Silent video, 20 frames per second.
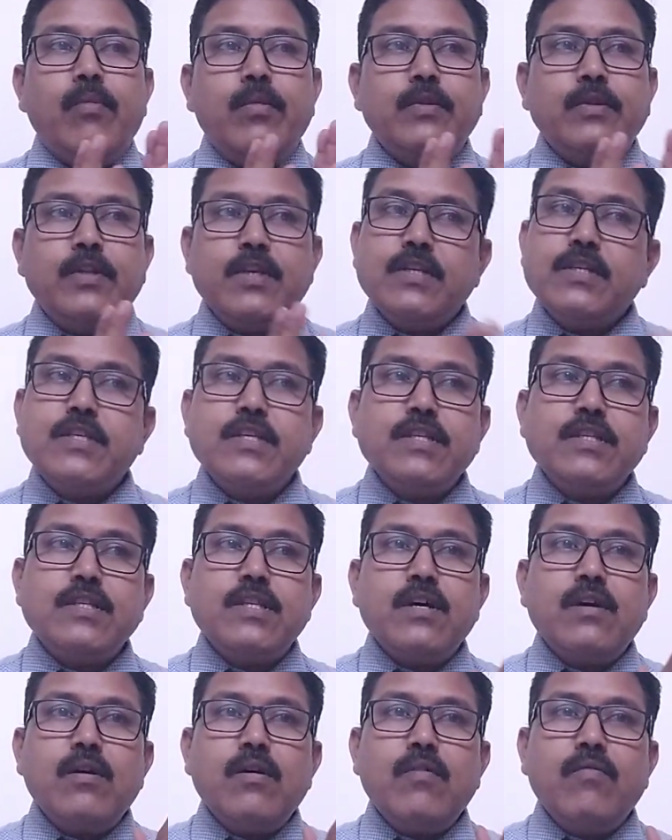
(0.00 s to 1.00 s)
this is
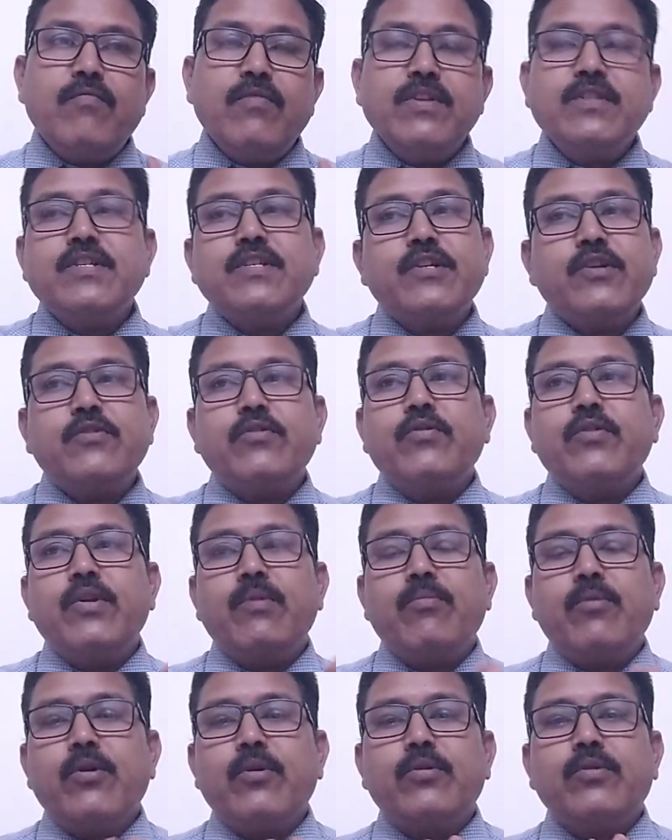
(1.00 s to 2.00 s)
the
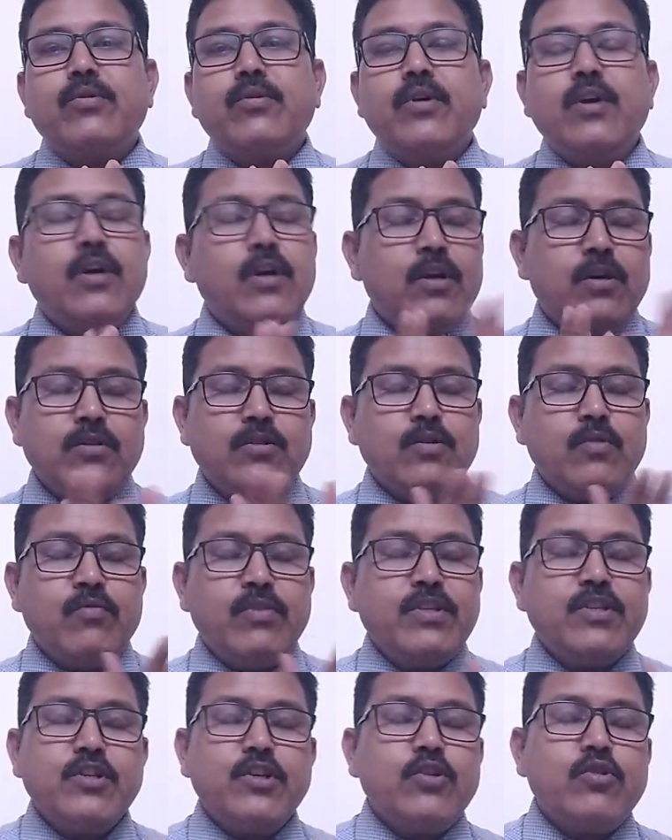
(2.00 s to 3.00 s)
vegetative
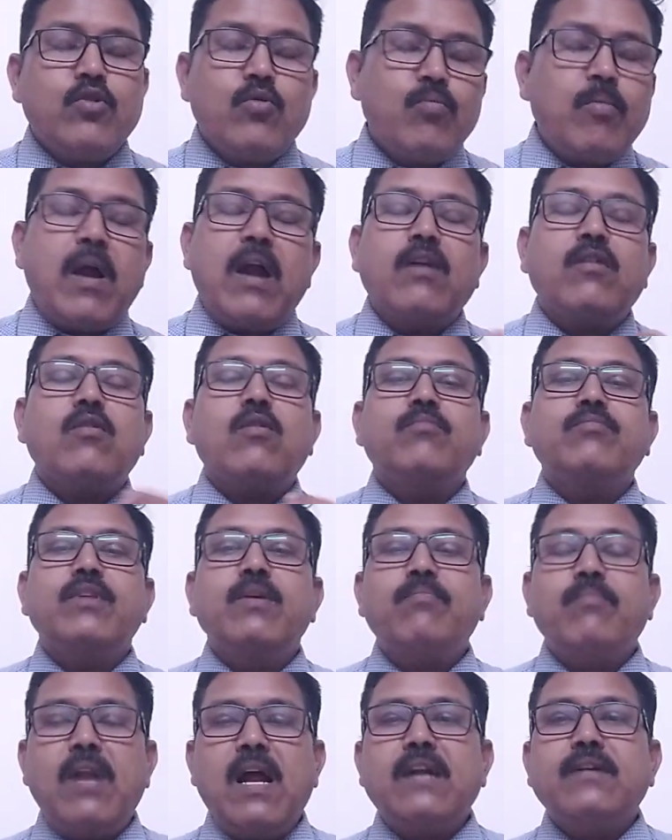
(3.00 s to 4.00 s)
part of the
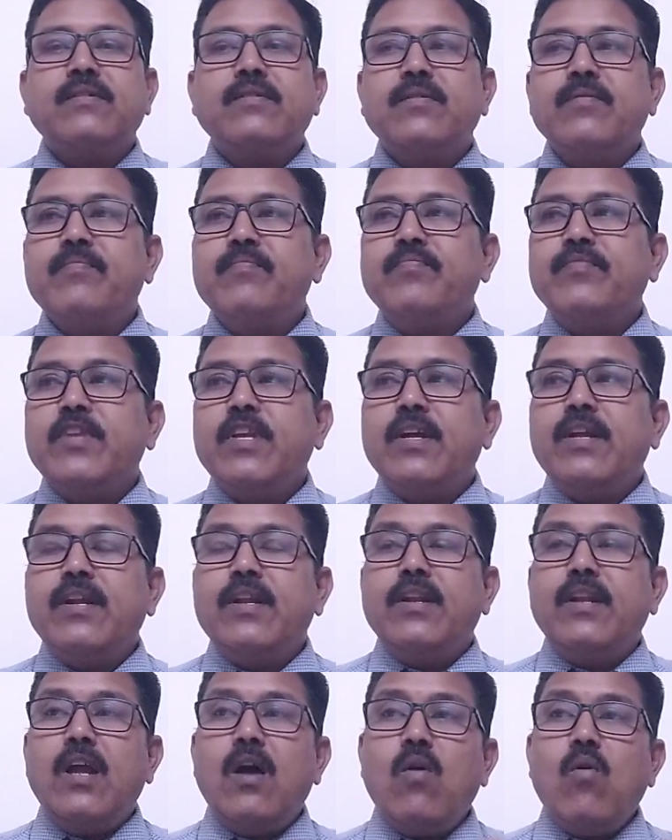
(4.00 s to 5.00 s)
plant.
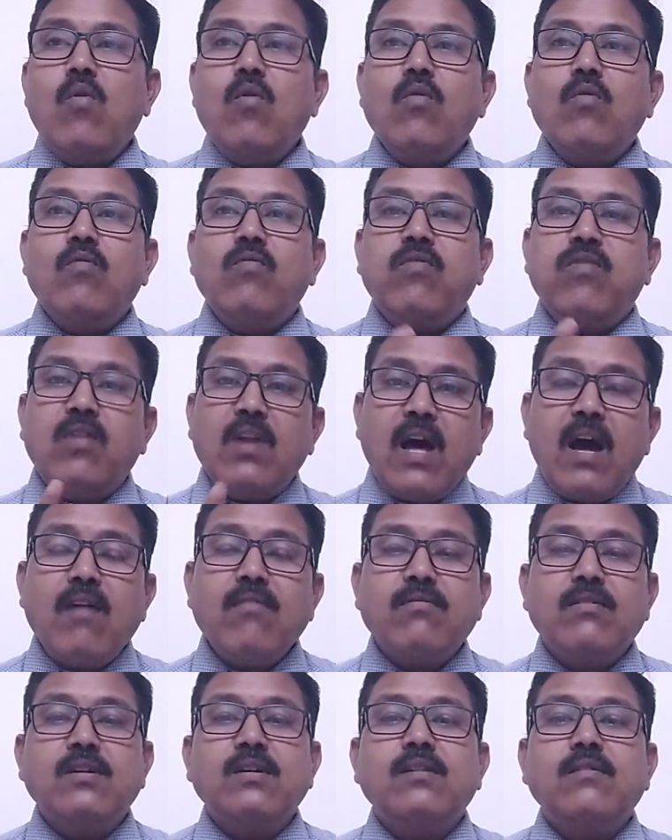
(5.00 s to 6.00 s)
Now
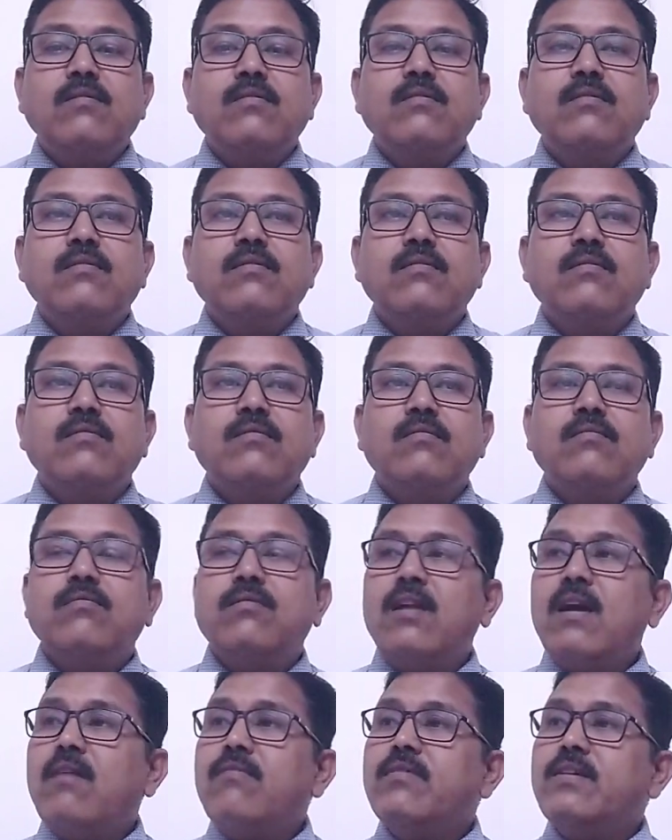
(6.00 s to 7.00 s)
flower
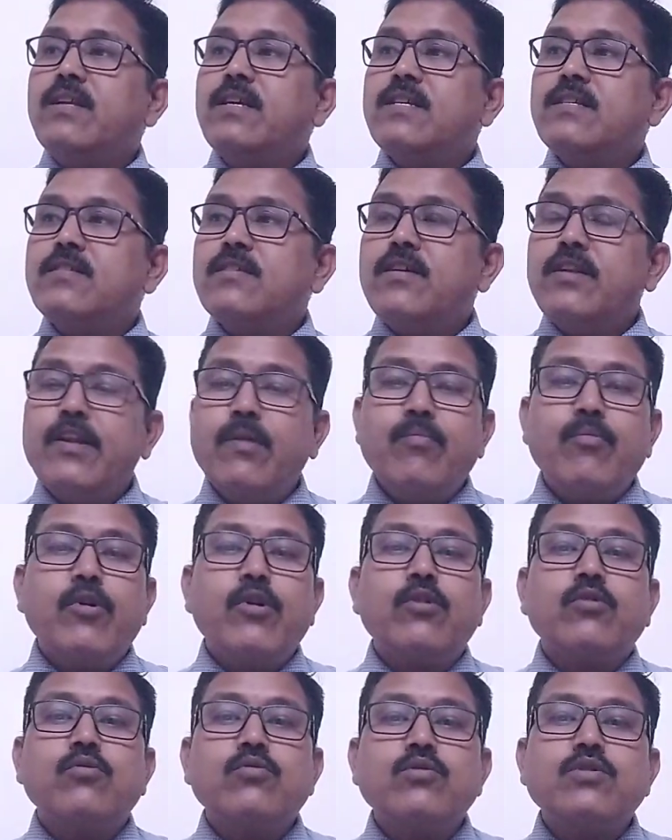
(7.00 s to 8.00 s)
is the
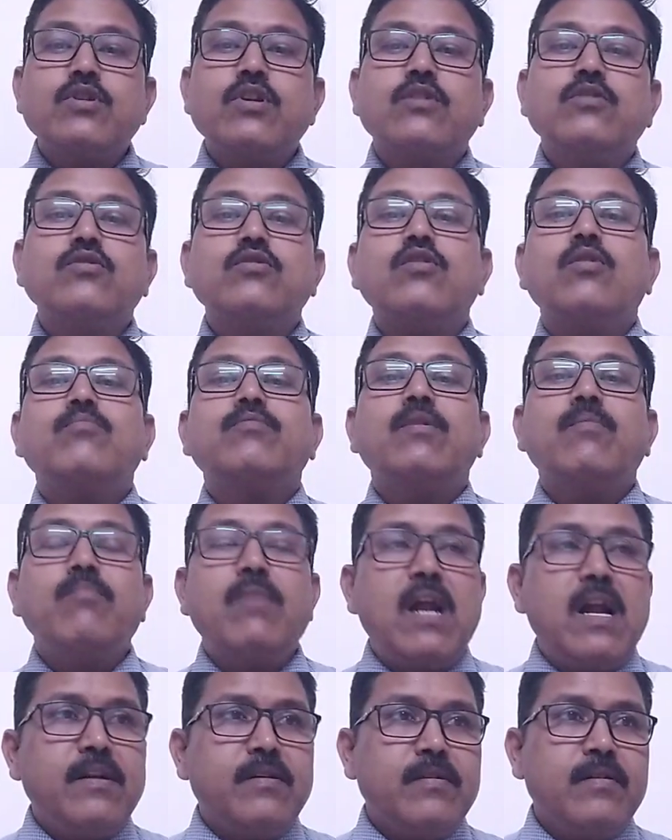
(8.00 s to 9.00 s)
reproductive structure of the
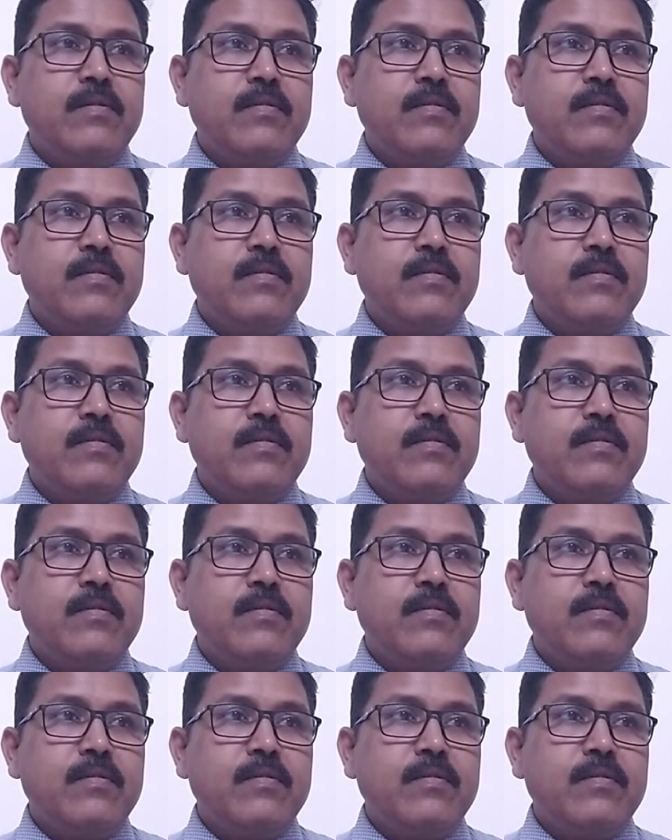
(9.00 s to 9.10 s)
plant.